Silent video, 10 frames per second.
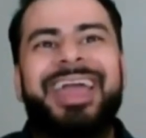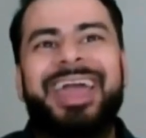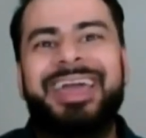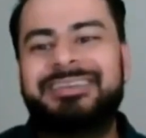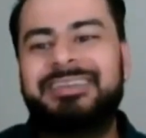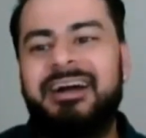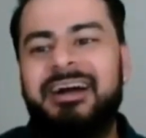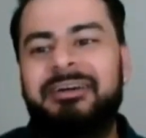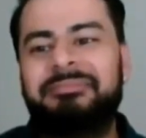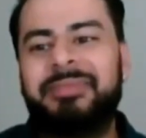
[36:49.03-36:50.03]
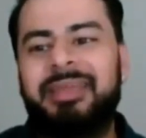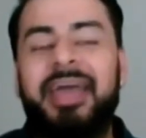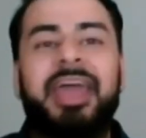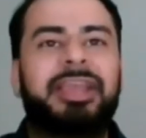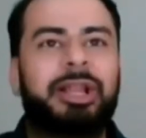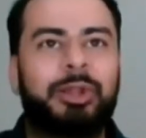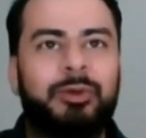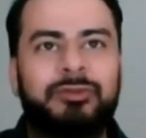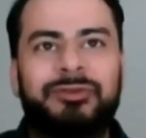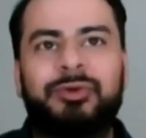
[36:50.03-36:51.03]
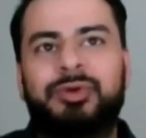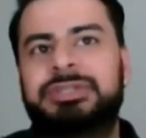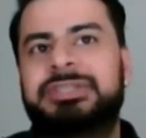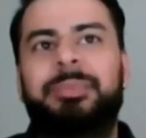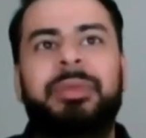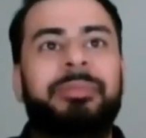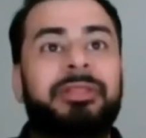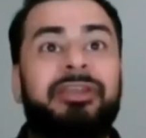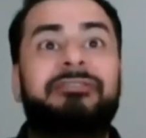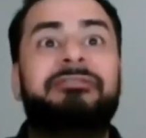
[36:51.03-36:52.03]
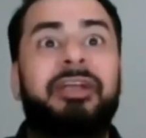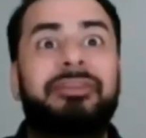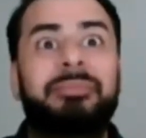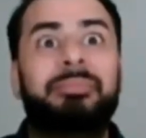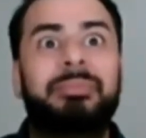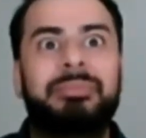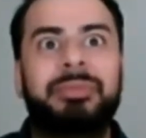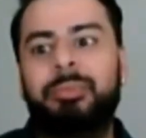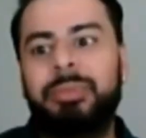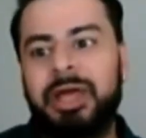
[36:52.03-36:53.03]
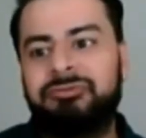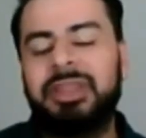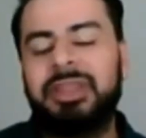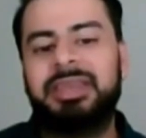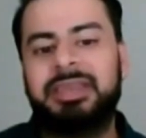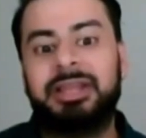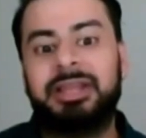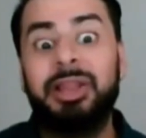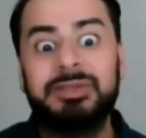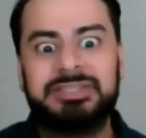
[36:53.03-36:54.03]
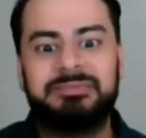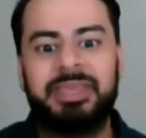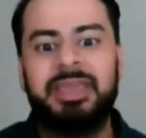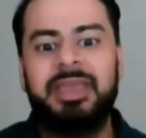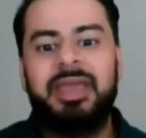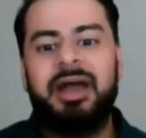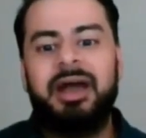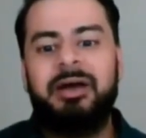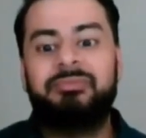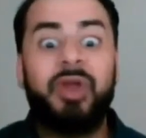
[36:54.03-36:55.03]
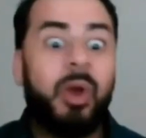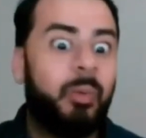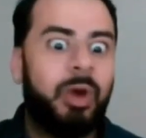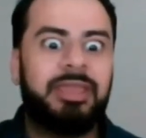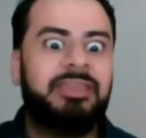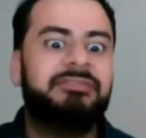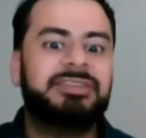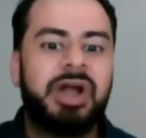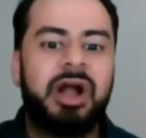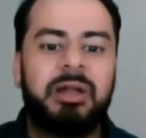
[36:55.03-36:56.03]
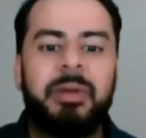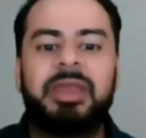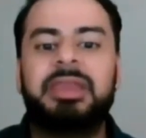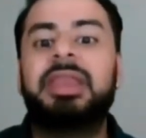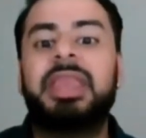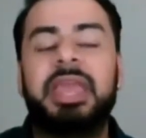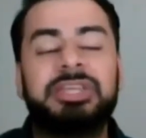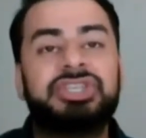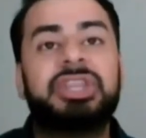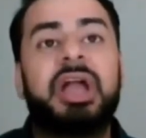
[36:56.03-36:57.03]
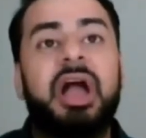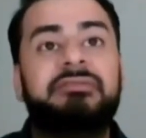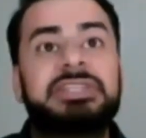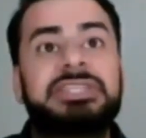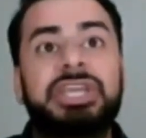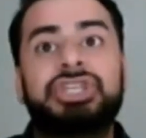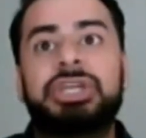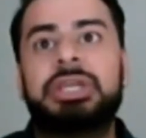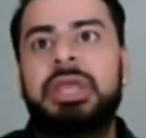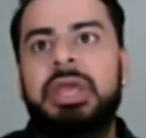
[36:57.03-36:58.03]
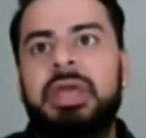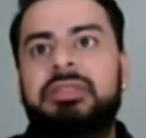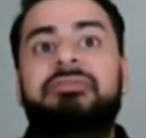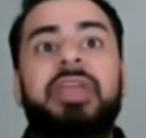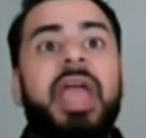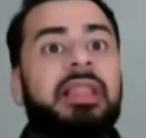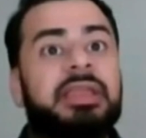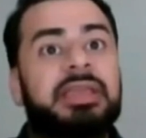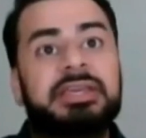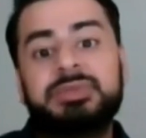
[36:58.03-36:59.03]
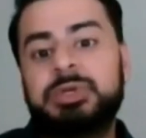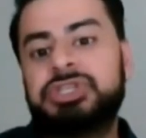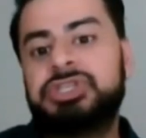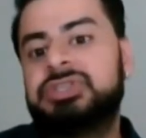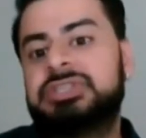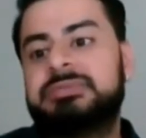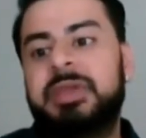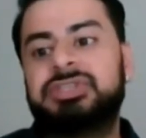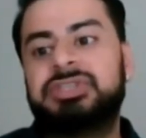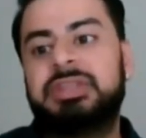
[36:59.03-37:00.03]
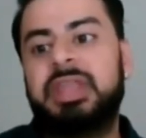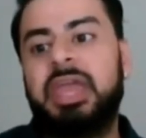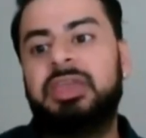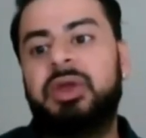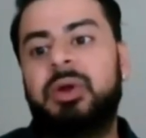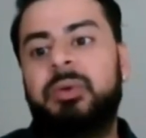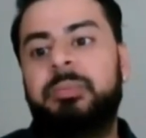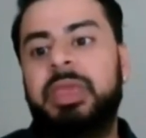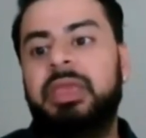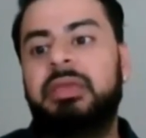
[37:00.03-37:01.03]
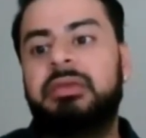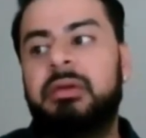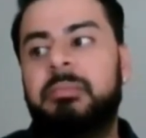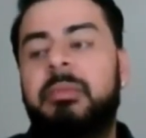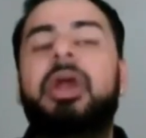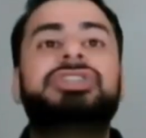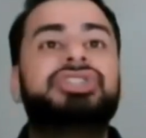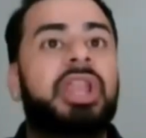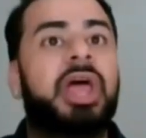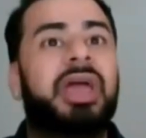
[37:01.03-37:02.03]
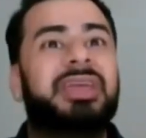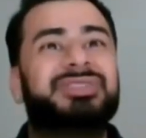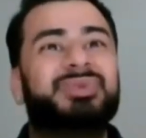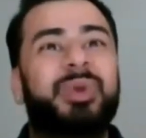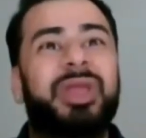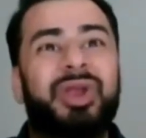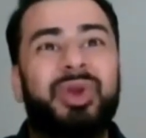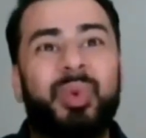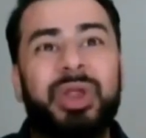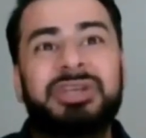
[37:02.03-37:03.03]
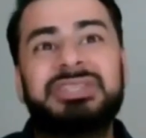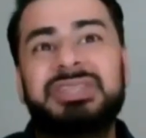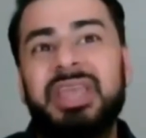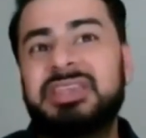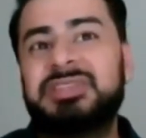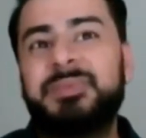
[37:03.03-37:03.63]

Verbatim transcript: And um, and that includes, of course, some people that are very, you know, blood related and close to me. Um, don't want to even talk about it, engage in the conversation. The reality is what you just mentioned, that, you know, being marginalized, we are we are seeing,